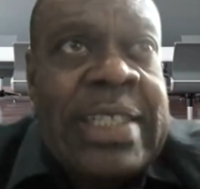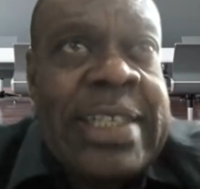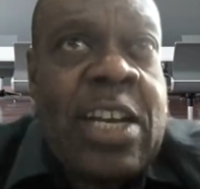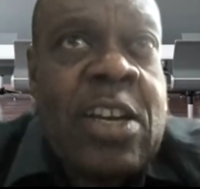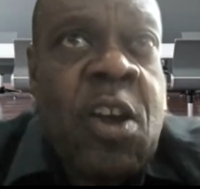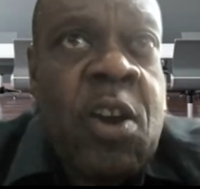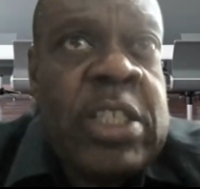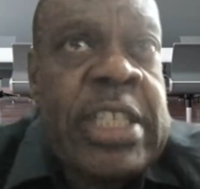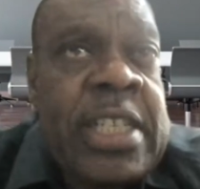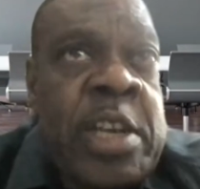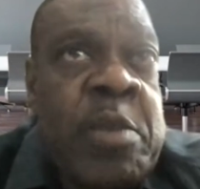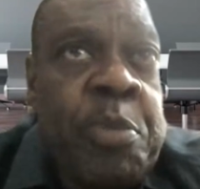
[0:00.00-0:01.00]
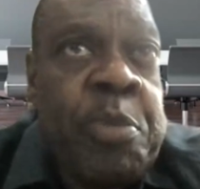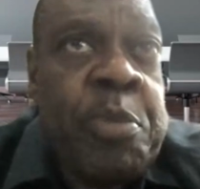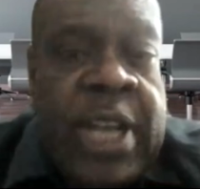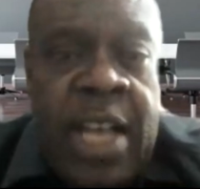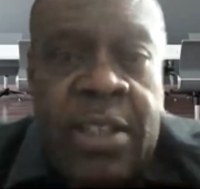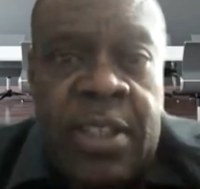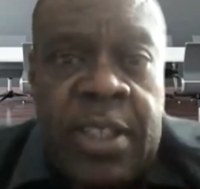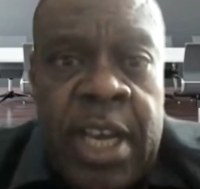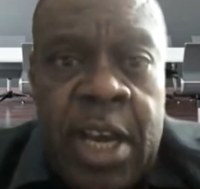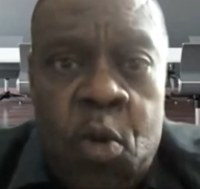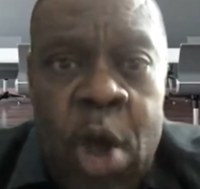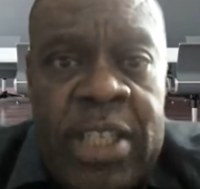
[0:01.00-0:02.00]
technological input, as
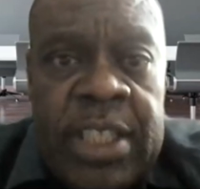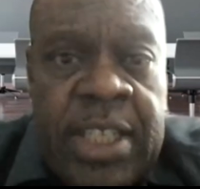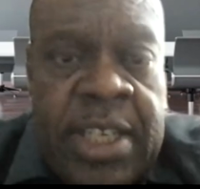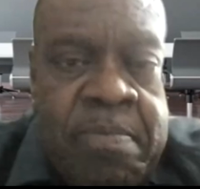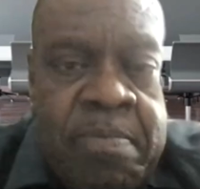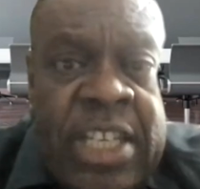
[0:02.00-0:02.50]
Kwasi